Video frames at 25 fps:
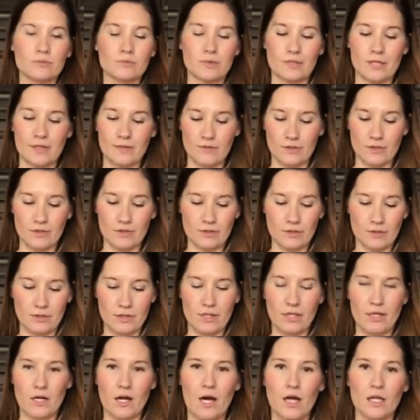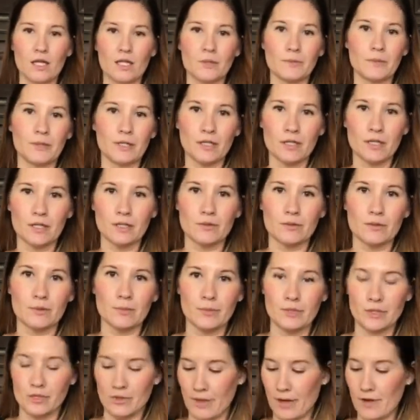whatever Halloween color
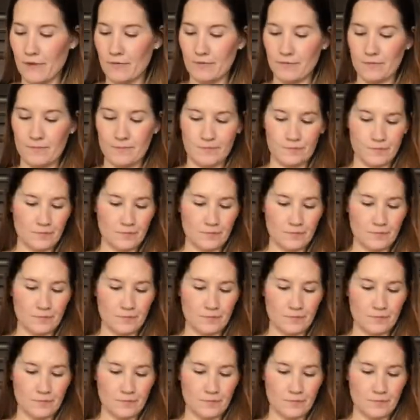ribbon you have.